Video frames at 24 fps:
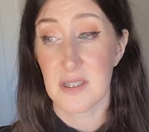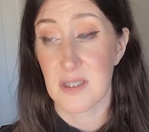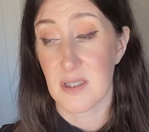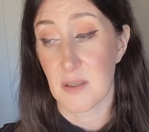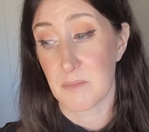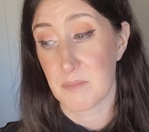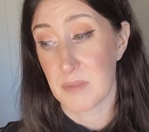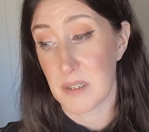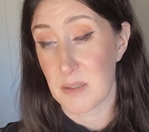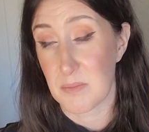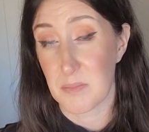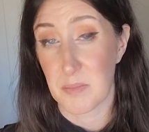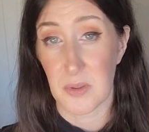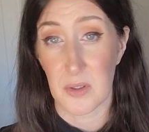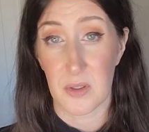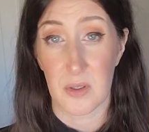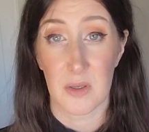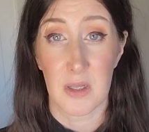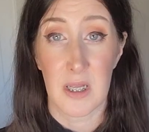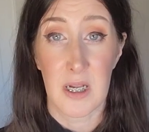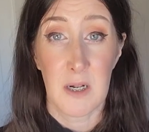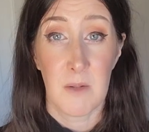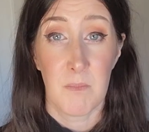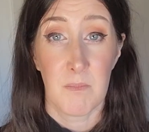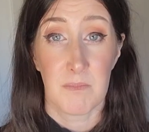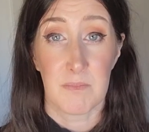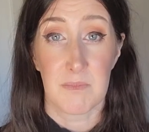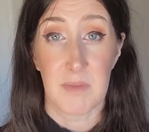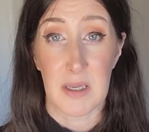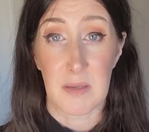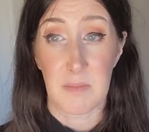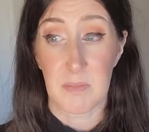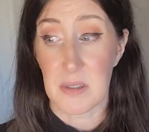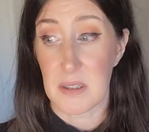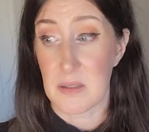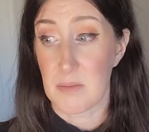Some people
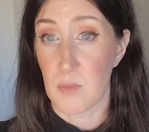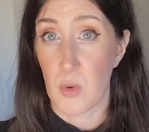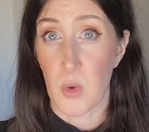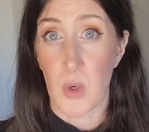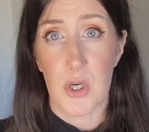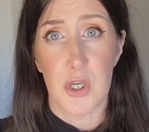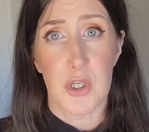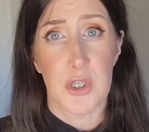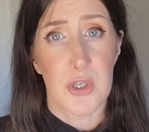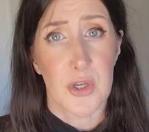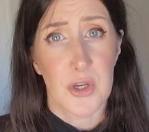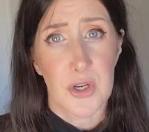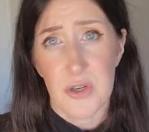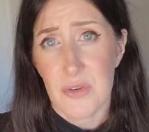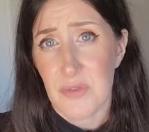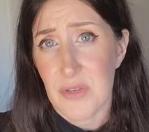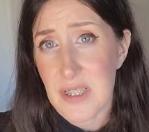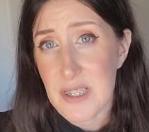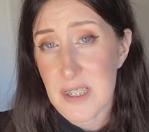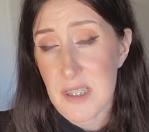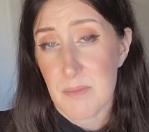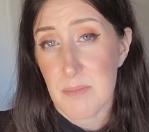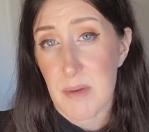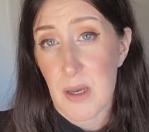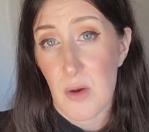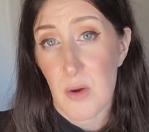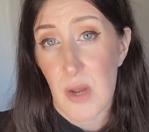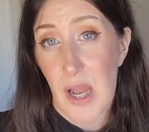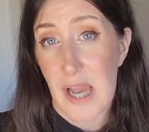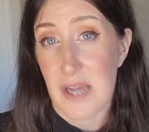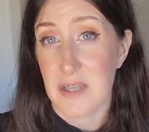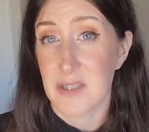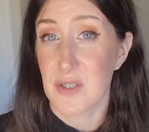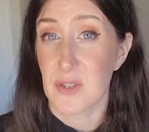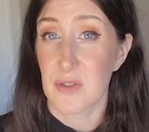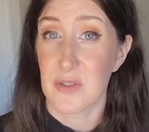might be more nervous about
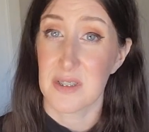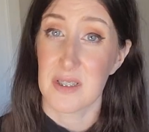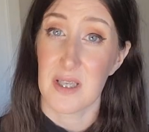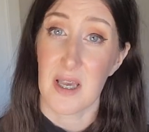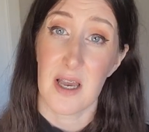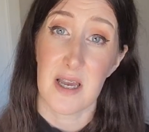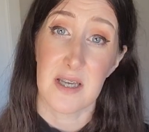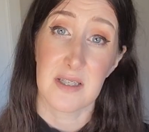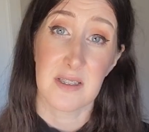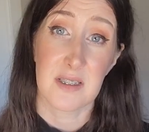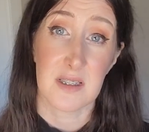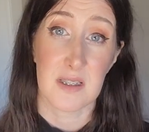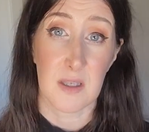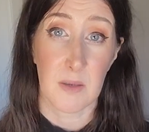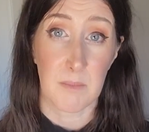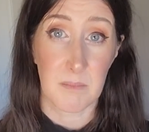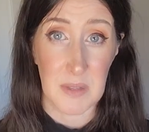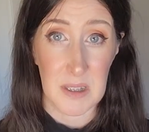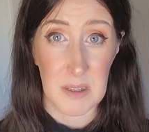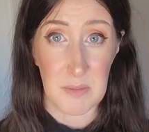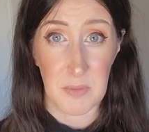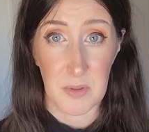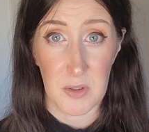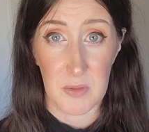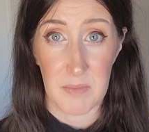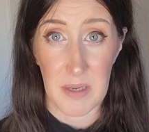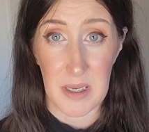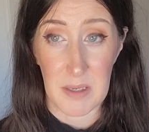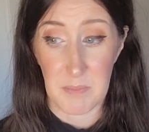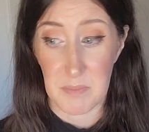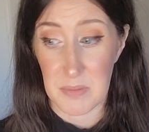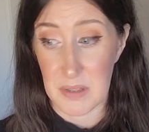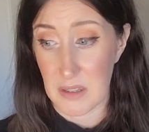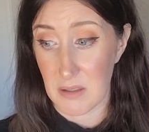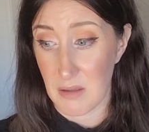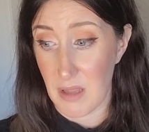exercise. Some people
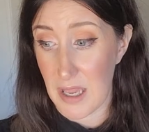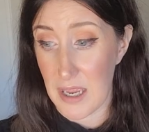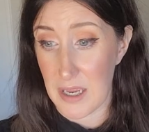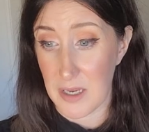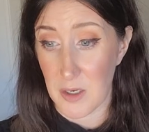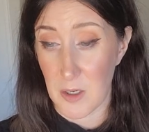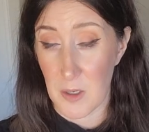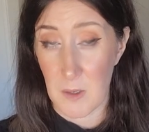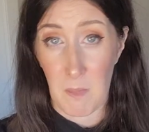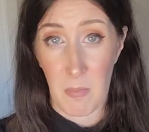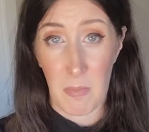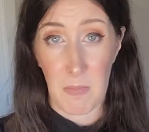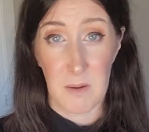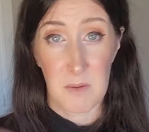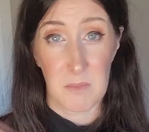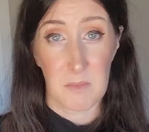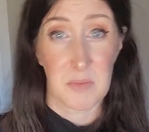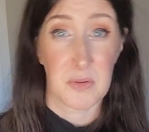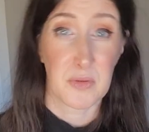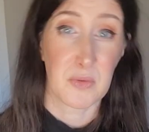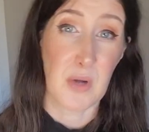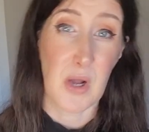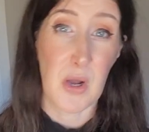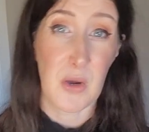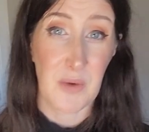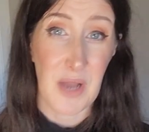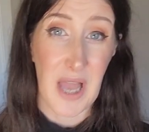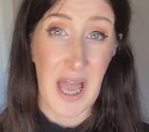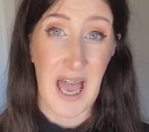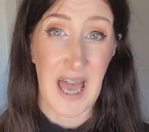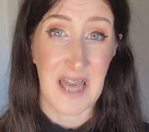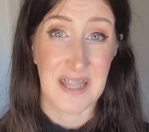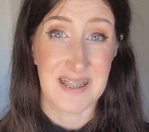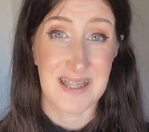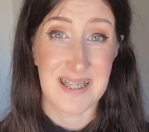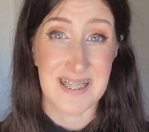might be like pro
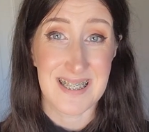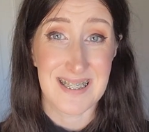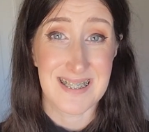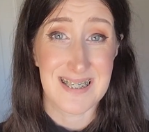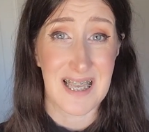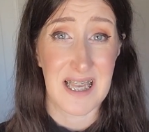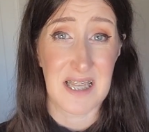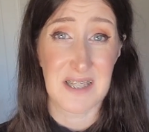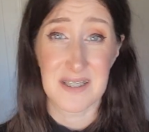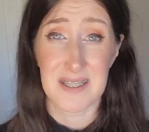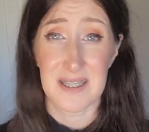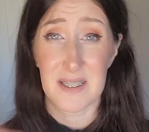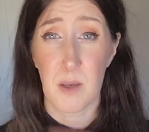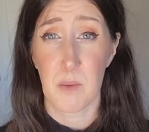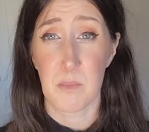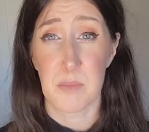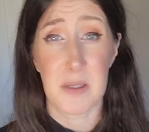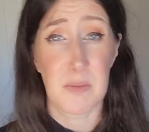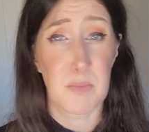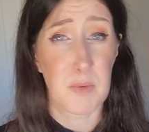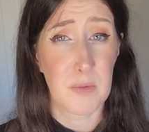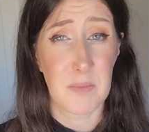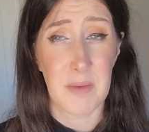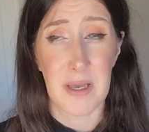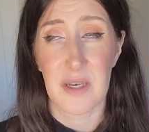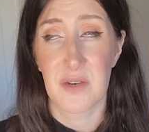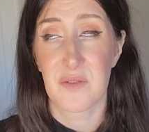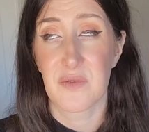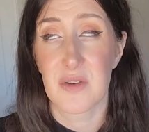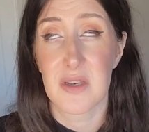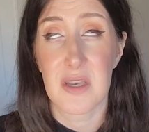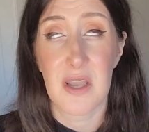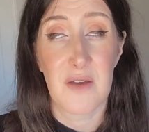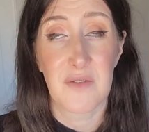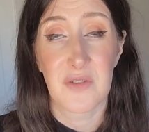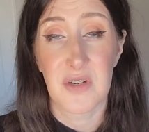athletes, and some people might have
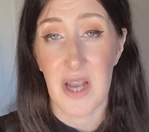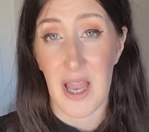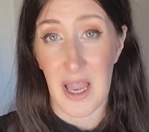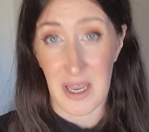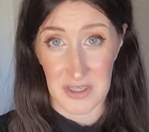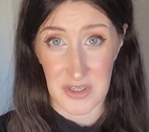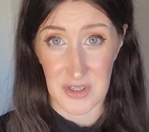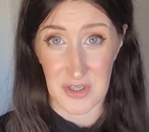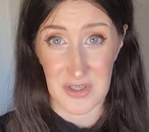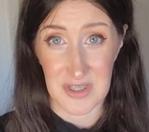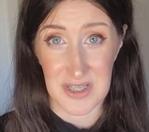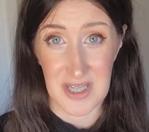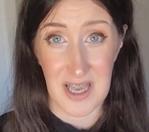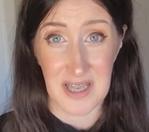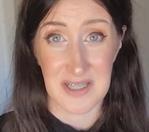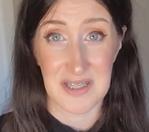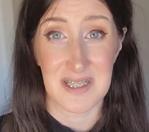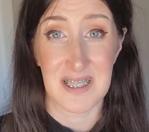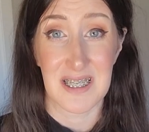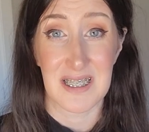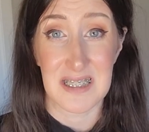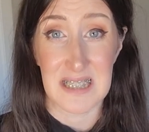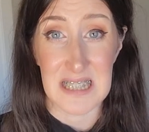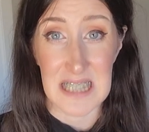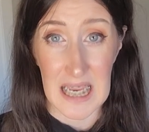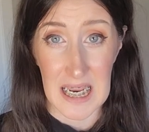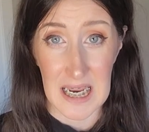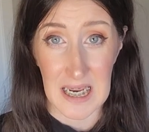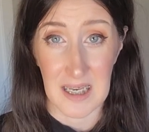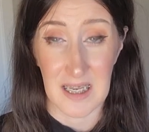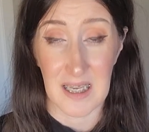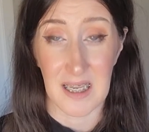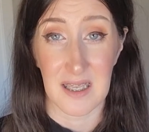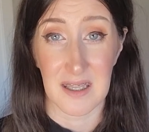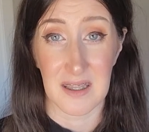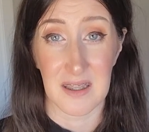never exercised a
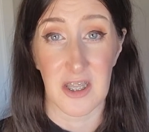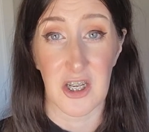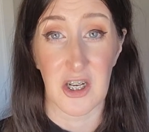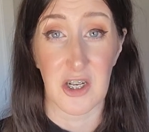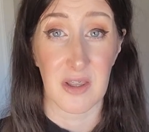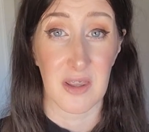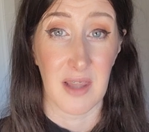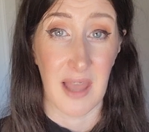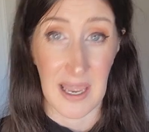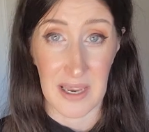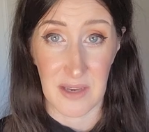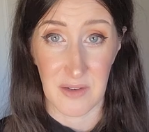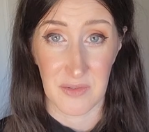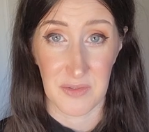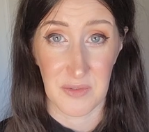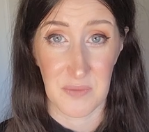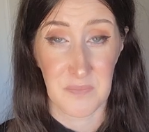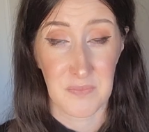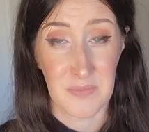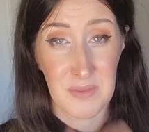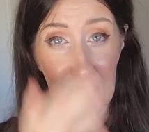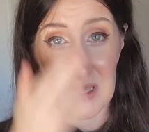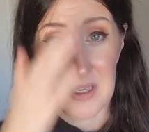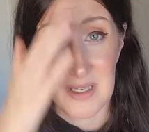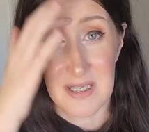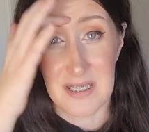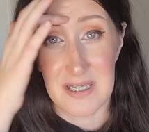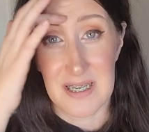day in their life.